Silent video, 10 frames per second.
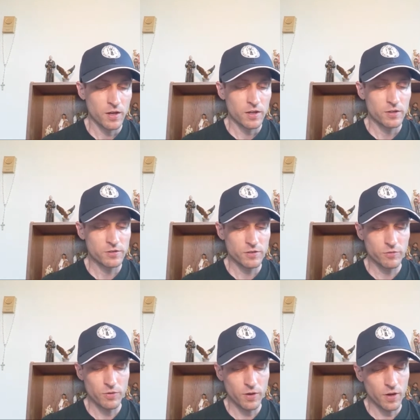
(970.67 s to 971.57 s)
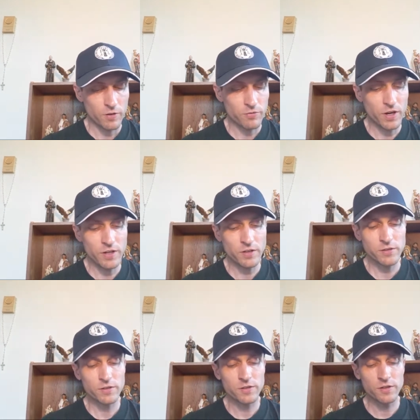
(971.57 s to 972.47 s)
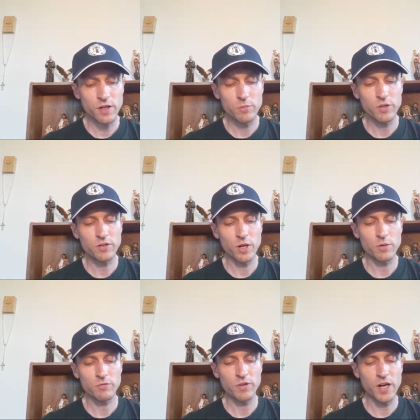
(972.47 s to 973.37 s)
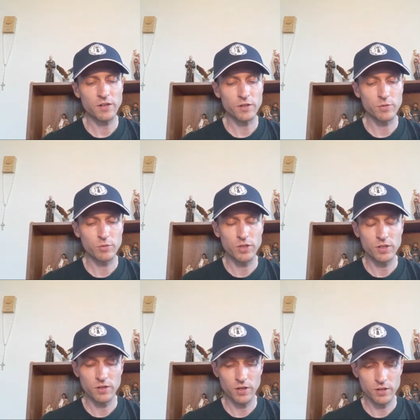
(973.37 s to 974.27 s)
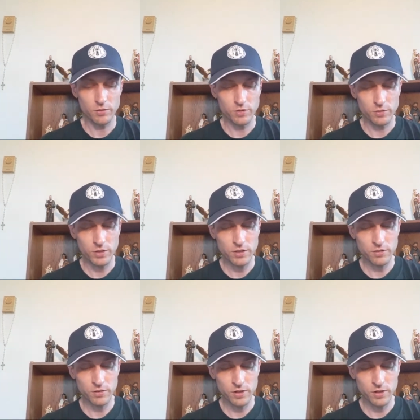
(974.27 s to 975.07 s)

He said, uh, Finances cannot be a dominant factor, but we cannot ignore them either.